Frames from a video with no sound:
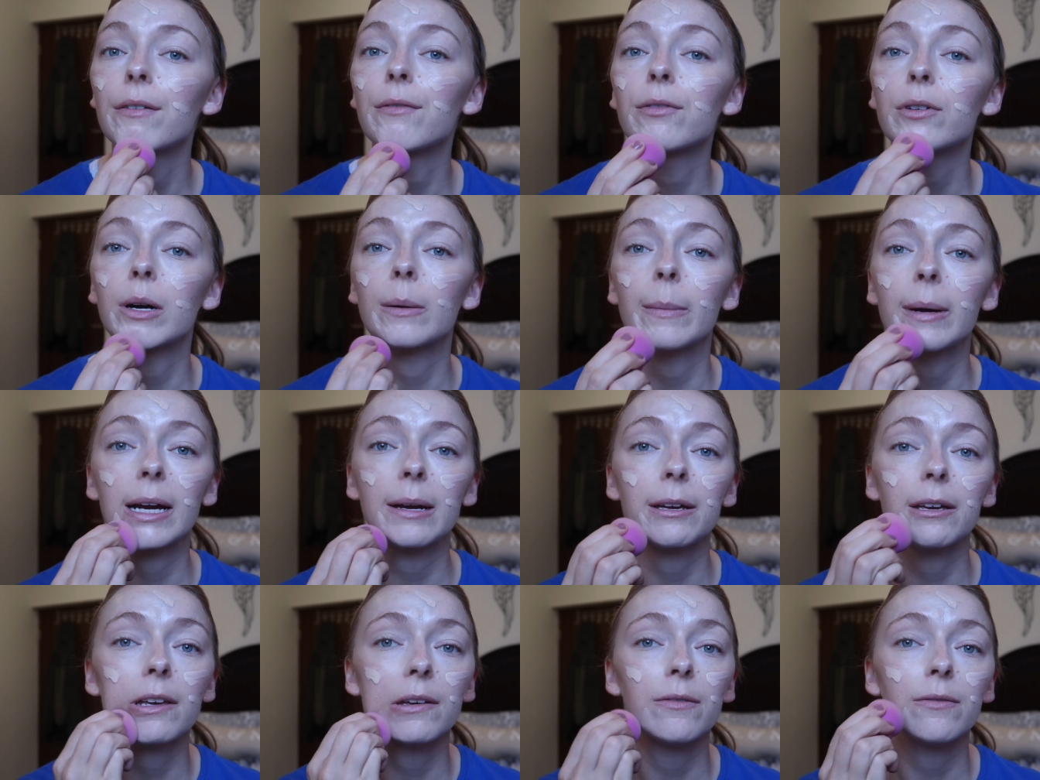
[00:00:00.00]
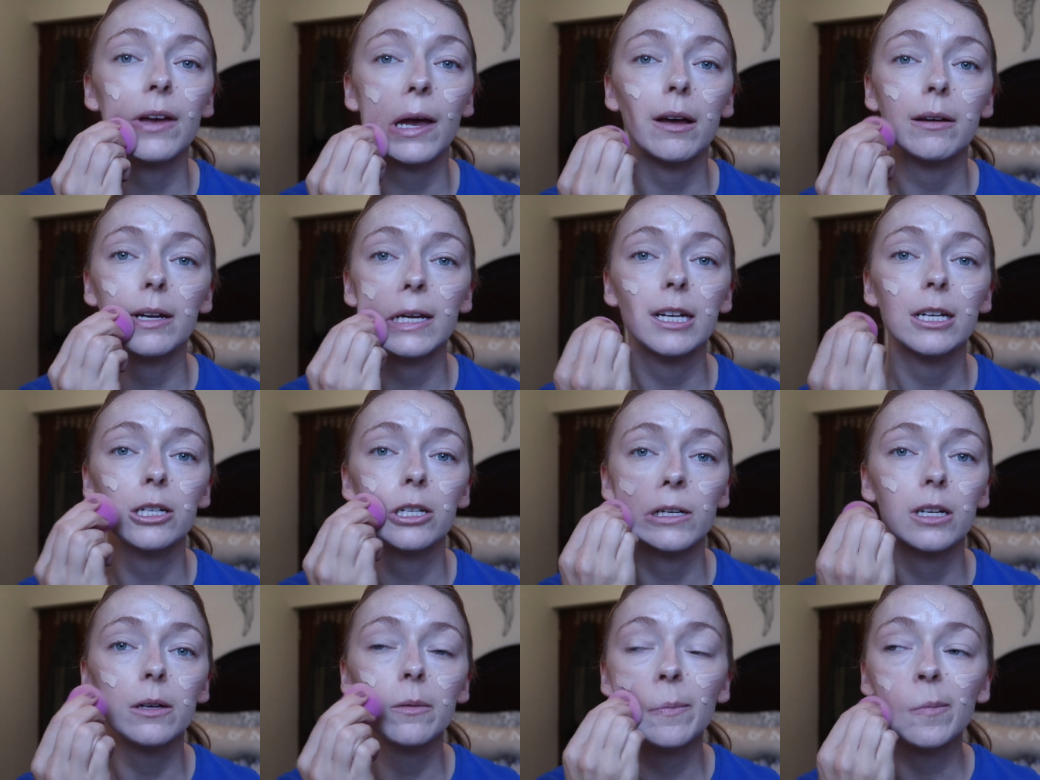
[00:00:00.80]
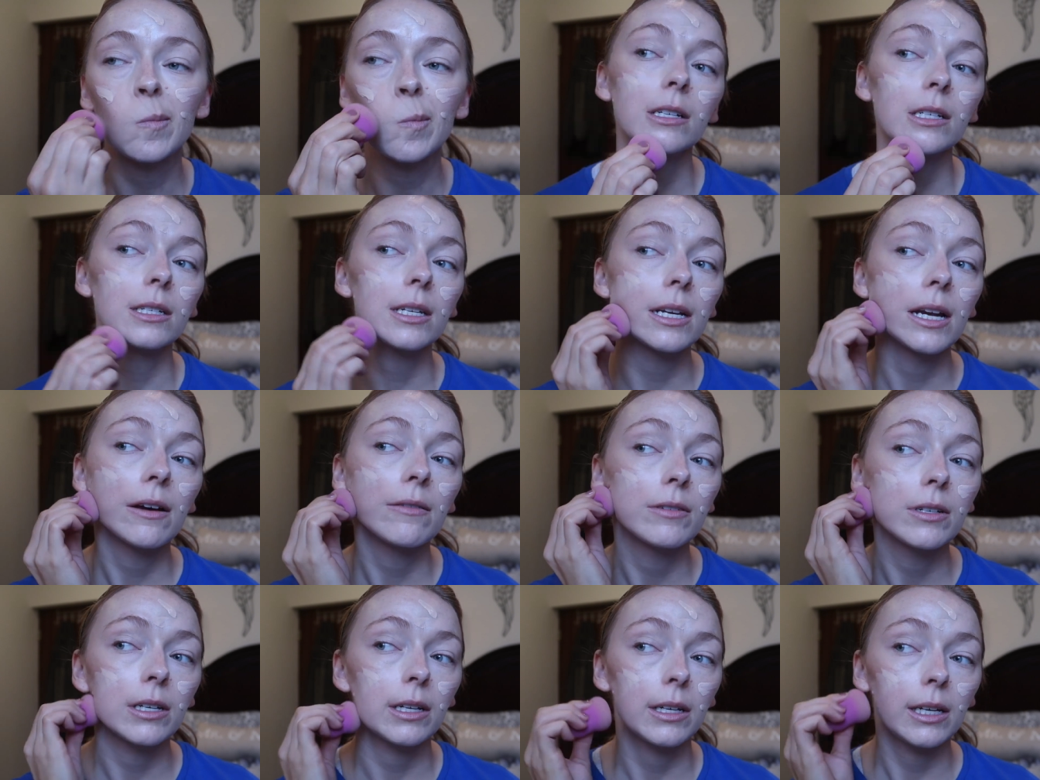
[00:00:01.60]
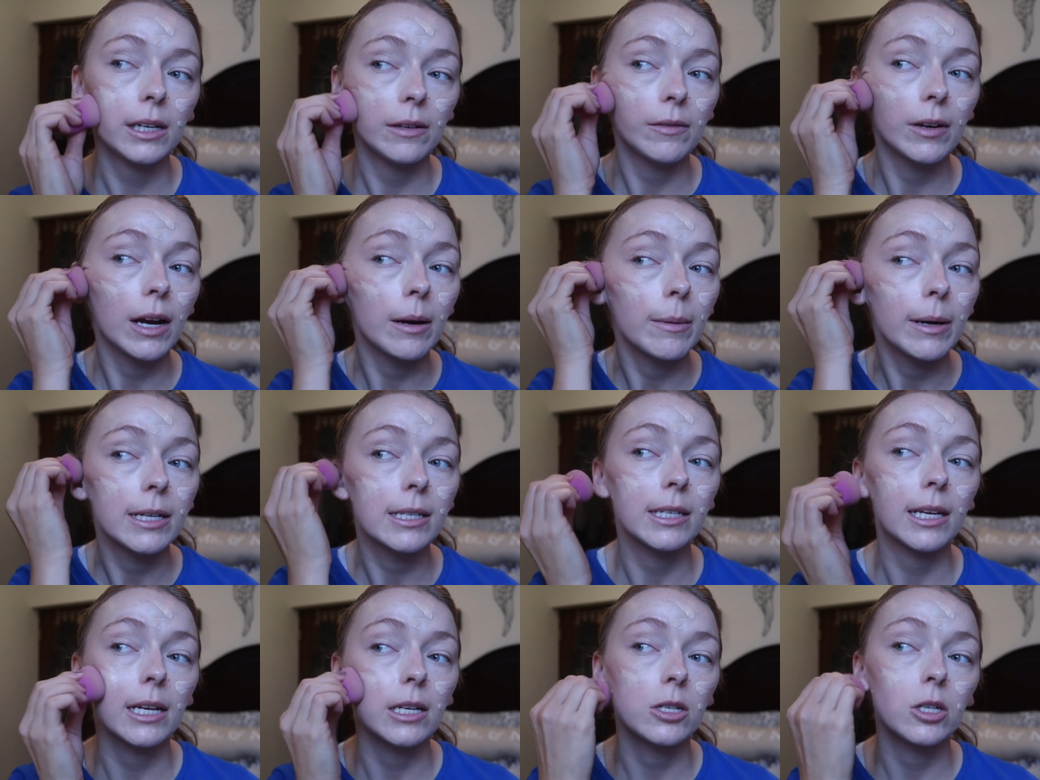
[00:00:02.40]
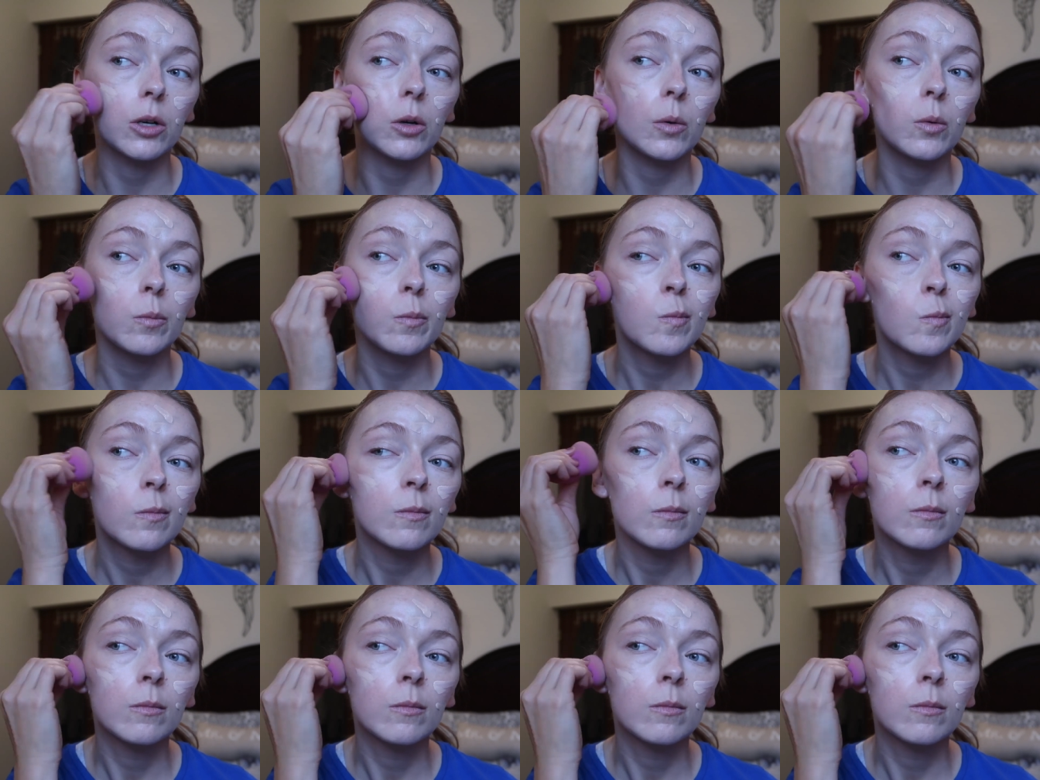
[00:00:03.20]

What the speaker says: for my foundation, just enough to even out my skin tone.